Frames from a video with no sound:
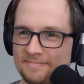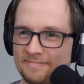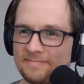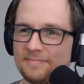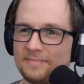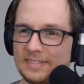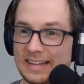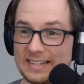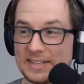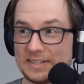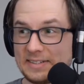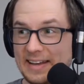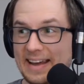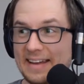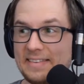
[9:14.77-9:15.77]
Does the
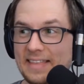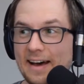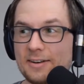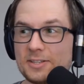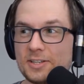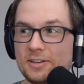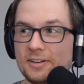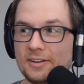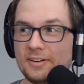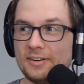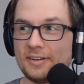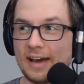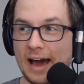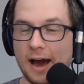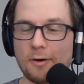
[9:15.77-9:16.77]
10,000
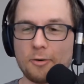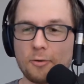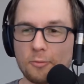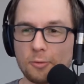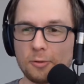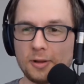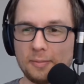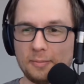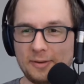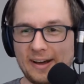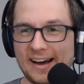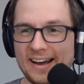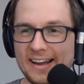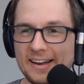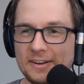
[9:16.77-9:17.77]
hour rule
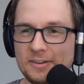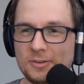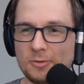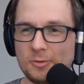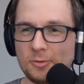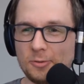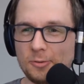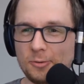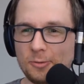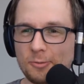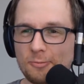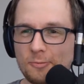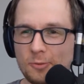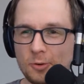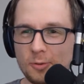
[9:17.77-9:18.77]
apply to
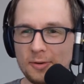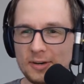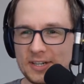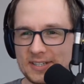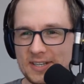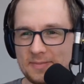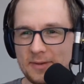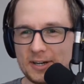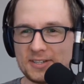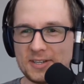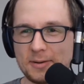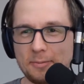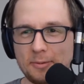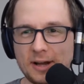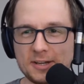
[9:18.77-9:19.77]
Ruby just as much as it
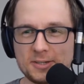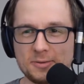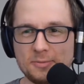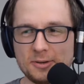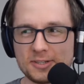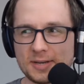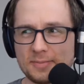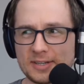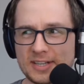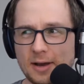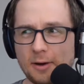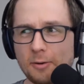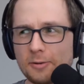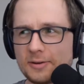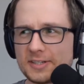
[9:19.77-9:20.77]
applies to music? Because I
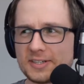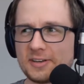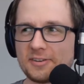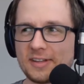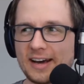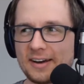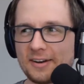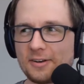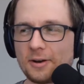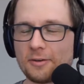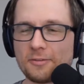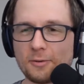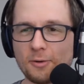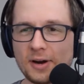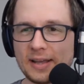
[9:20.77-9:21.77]
always hear that, if
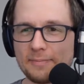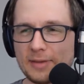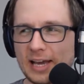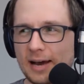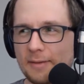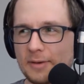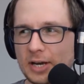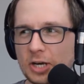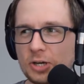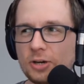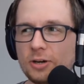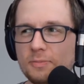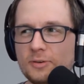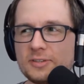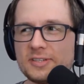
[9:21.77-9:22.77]
you want to become a
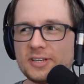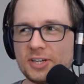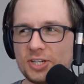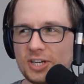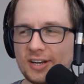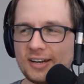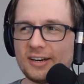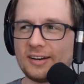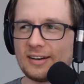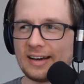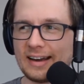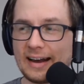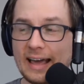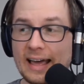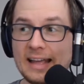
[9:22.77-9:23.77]
good musician
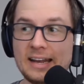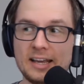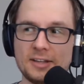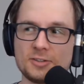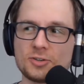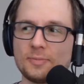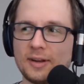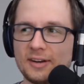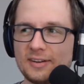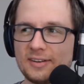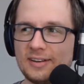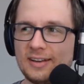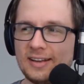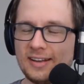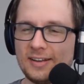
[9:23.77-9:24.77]
at any instrument,
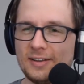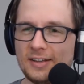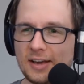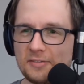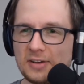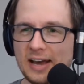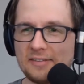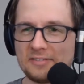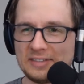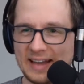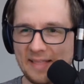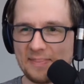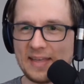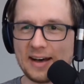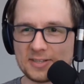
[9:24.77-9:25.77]
you have to have
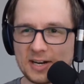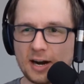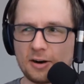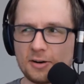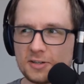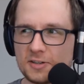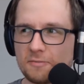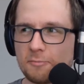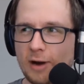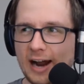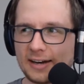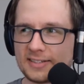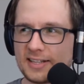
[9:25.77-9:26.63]
10,000 hours of practice.